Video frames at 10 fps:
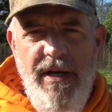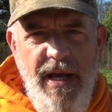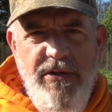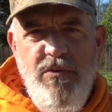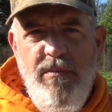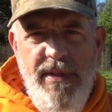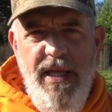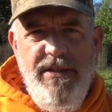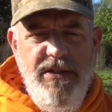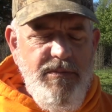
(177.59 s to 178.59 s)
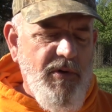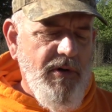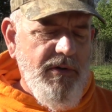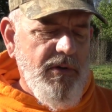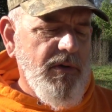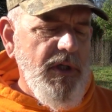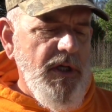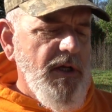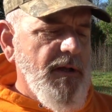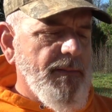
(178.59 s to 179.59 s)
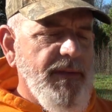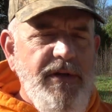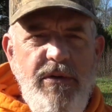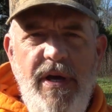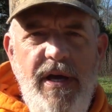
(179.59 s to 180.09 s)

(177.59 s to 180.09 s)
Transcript: an actual molasses particle. Then you